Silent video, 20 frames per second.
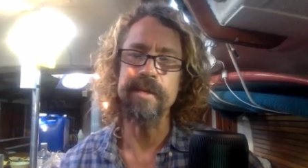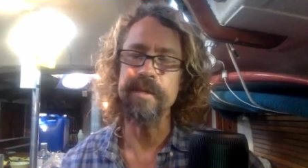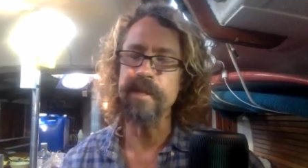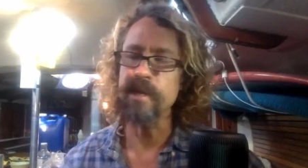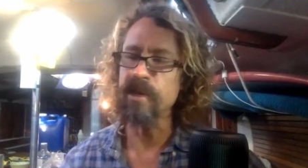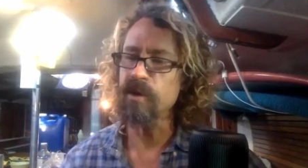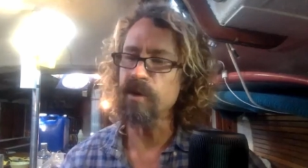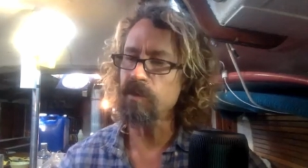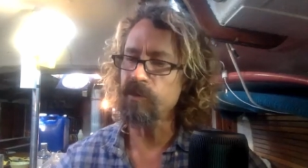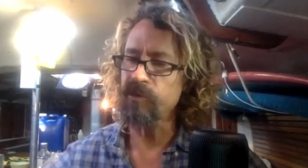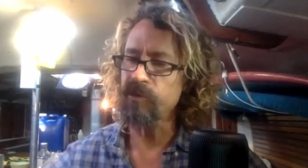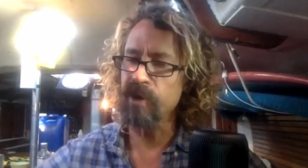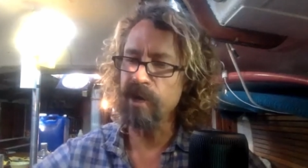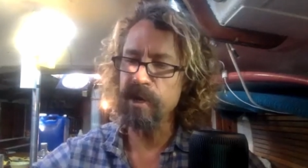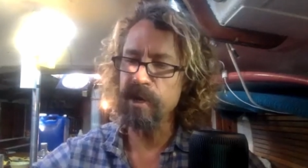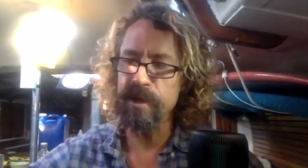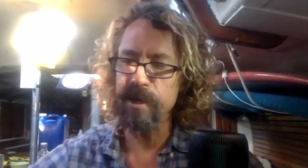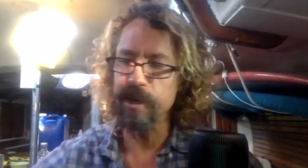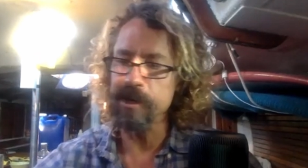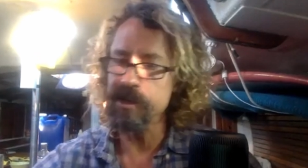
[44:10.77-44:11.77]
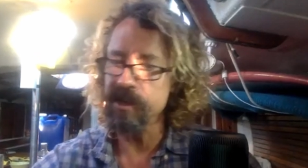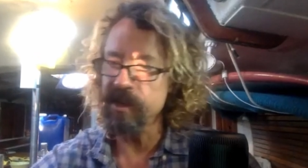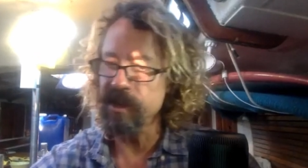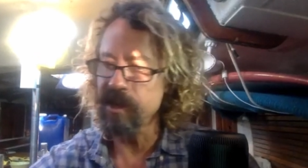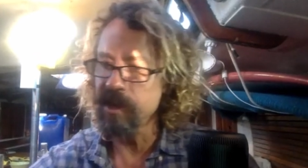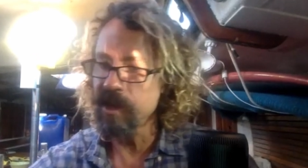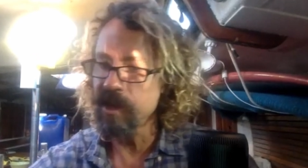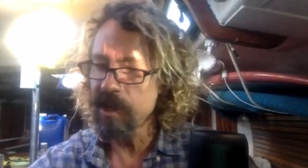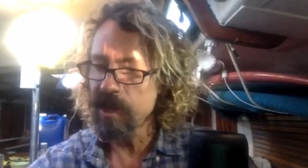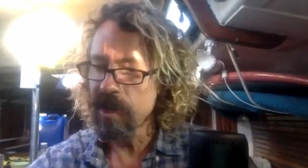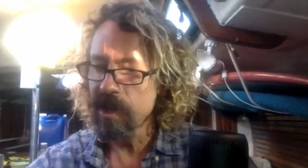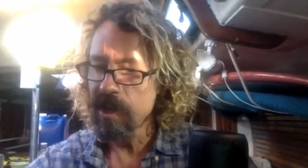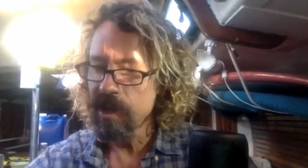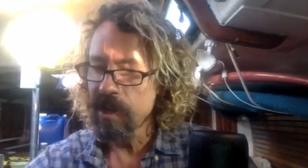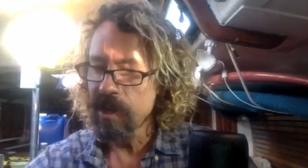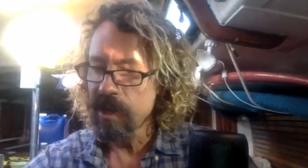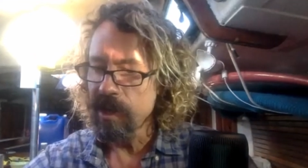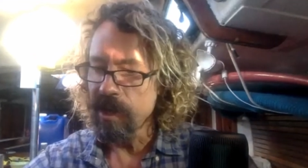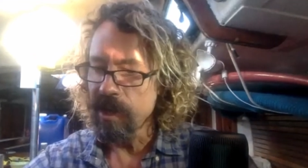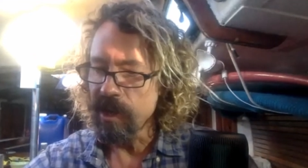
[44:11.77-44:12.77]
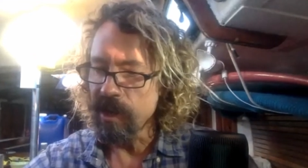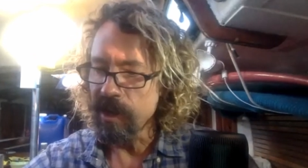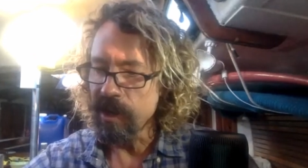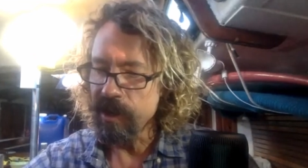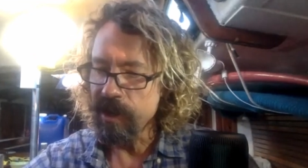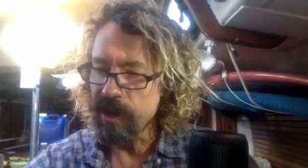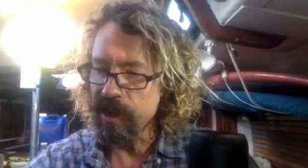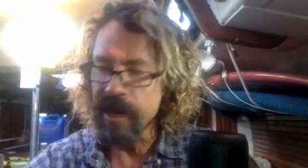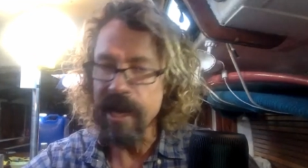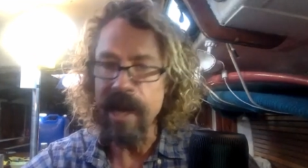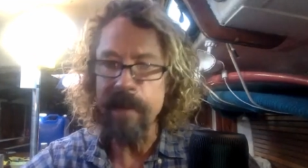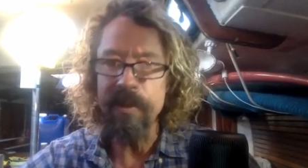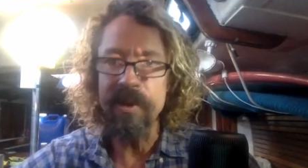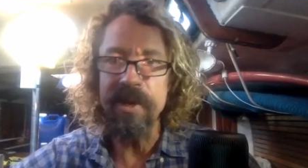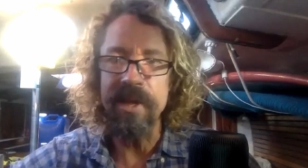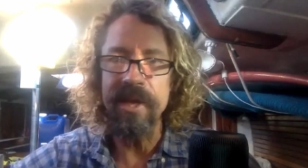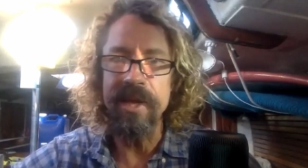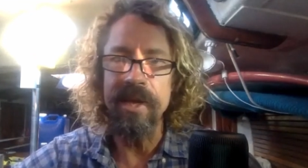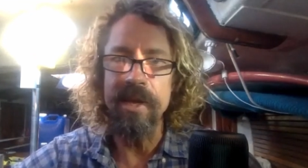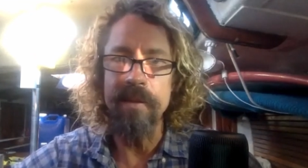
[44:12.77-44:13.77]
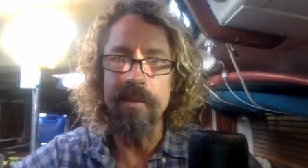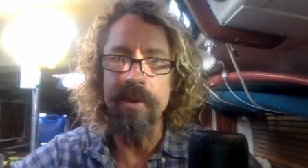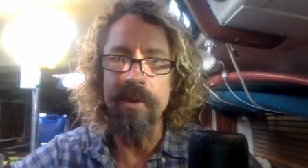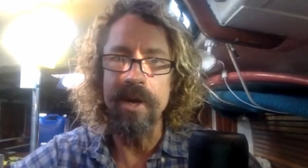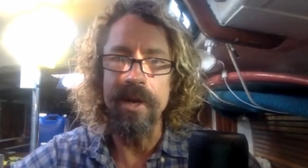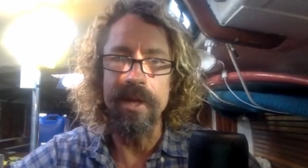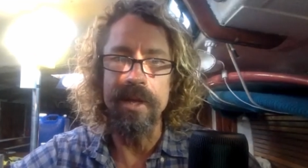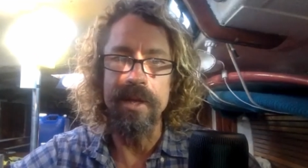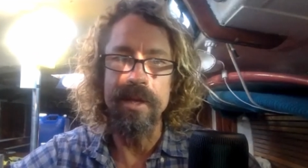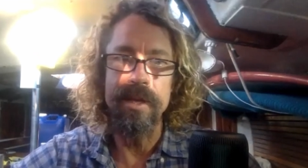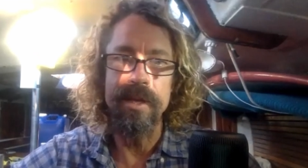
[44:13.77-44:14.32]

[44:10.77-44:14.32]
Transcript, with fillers: you know, drug addiction uh, can happen to anybody.